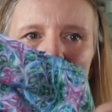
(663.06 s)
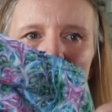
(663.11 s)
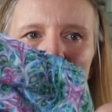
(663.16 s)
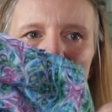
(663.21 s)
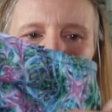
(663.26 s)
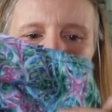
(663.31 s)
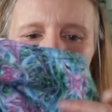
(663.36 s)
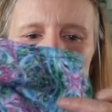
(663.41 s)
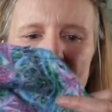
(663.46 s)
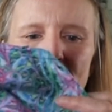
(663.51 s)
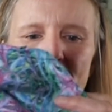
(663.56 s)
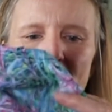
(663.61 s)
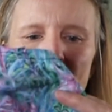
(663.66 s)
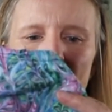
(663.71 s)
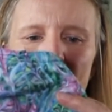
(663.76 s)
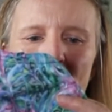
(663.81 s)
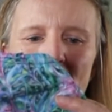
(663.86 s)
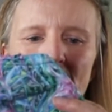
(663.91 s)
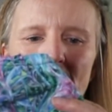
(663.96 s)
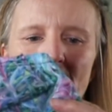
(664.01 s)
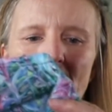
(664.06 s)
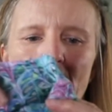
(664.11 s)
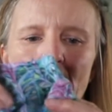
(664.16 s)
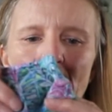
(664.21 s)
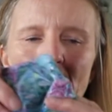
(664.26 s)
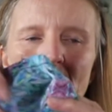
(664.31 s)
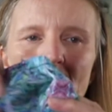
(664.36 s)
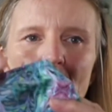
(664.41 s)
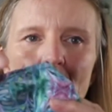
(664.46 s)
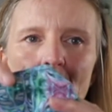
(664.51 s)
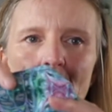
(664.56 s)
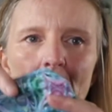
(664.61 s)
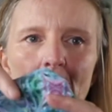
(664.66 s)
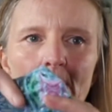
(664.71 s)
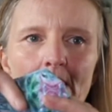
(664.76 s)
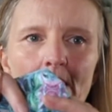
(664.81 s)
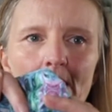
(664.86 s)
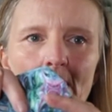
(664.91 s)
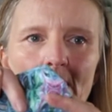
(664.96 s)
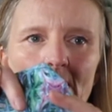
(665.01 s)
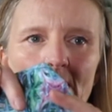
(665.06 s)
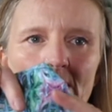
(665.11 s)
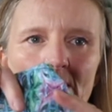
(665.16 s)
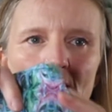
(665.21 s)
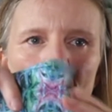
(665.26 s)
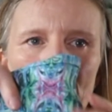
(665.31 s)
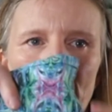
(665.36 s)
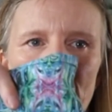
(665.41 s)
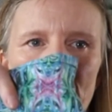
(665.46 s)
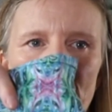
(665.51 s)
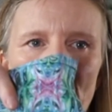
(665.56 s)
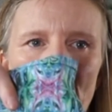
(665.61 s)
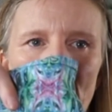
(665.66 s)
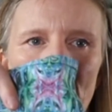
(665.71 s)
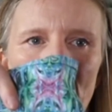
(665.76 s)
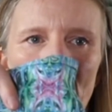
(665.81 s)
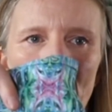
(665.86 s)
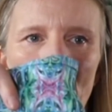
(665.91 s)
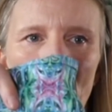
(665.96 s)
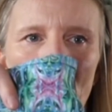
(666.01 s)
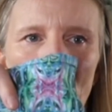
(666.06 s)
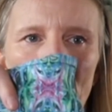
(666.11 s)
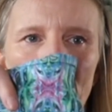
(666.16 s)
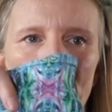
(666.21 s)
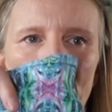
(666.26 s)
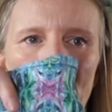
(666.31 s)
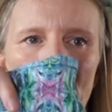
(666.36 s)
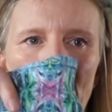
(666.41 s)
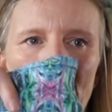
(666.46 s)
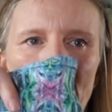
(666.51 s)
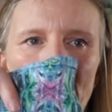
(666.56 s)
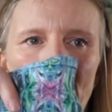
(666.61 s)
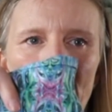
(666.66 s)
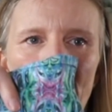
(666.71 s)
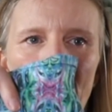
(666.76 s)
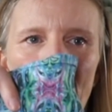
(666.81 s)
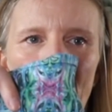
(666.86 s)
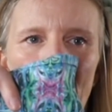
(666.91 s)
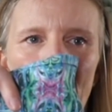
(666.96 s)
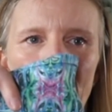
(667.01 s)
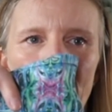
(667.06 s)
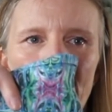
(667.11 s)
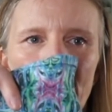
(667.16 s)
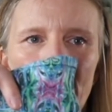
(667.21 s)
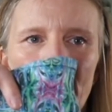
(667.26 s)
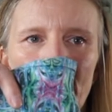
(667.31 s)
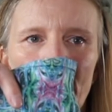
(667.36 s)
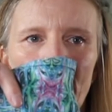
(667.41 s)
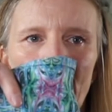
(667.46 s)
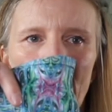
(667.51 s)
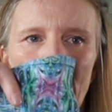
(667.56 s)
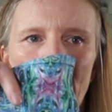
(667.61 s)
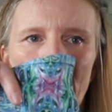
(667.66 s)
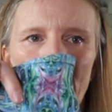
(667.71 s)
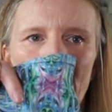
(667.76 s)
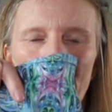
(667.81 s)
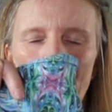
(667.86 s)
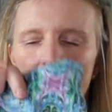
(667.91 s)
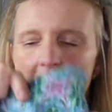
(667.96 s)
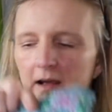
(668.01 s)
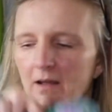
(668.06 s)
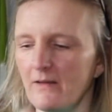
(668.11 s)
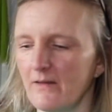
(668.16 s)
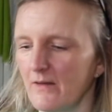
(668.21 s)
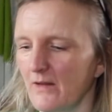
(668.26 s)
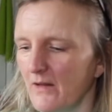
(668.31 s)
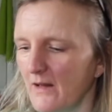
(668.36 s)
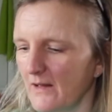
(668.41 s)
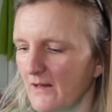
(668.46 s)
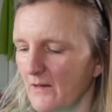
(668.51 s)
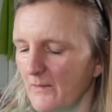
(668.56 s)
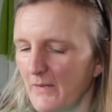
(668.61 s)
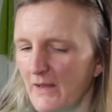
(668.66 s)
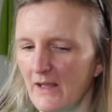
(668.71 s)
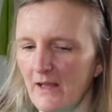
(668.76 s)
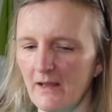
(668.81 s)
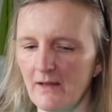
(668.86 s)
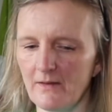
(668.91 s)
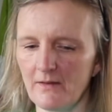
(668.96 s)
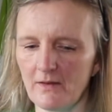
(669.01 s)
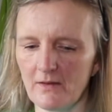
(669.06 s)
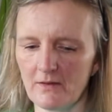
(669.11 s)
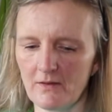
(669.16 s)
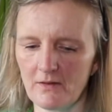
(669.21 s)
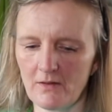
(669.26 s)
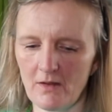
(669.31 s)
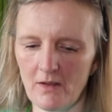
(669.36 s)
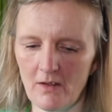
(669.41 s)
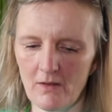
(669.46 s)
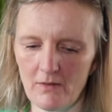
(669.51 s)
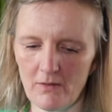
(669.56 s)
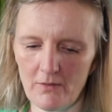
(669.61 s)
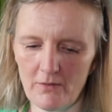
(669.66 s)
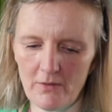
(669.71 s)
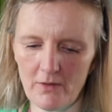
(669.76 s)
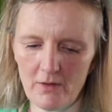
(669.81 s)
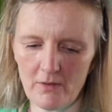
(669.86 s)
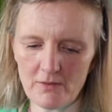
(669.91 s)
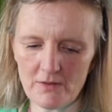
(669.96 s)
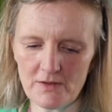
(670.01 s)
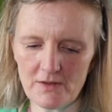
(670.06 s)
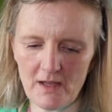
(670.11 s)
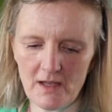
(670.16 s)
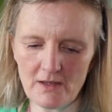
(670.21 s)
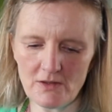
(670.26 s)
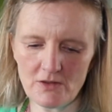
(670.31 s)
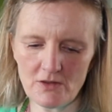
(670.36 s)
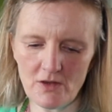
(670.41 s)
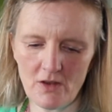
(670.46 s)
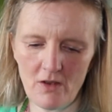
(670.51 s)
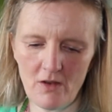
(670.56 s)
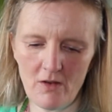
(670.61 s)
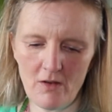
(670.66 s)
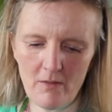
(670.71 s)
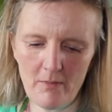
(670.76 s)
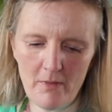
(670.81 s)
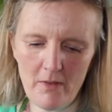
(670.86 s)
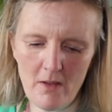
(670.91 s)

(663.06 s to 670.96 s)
I've just pivoted, so I'm just going to cut into that to make that a little bit easier to turn through and stay sharp.